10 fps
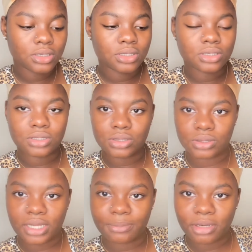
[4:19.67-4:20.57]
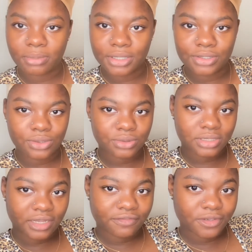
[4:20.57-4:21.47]
so I probably don't
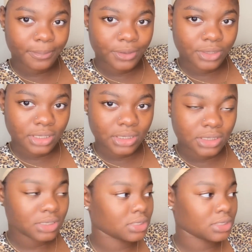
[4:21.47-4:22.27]
have to pluck it.